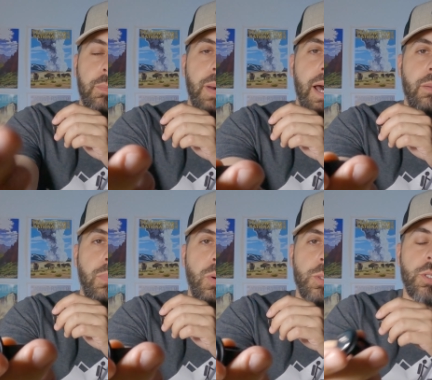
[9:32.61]
bottom
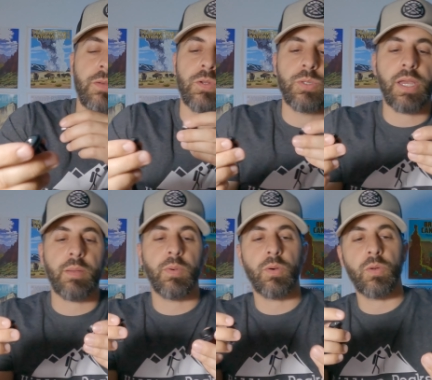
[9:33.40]
portion of your
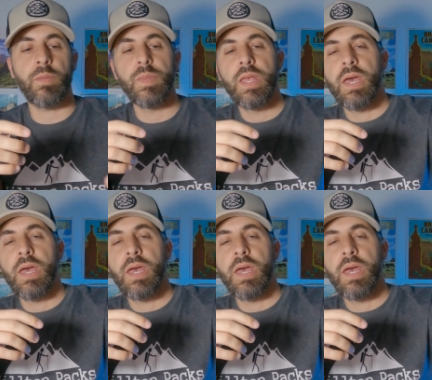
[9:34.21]
trekking pole.